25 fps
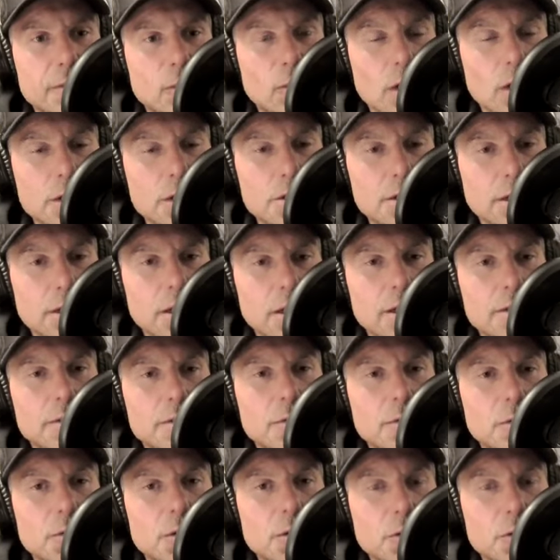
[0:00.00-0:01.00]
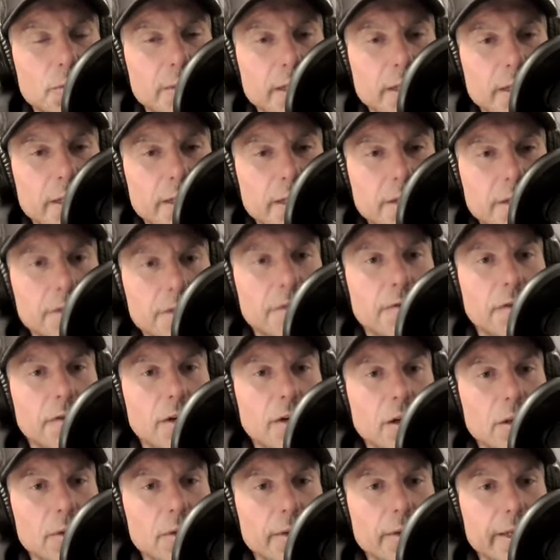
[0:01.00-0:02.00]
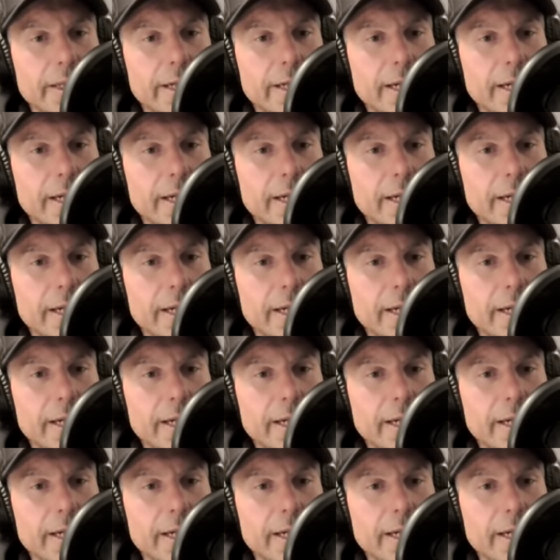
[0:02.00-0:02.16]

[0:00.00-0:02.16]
watching a lot of social media and you're following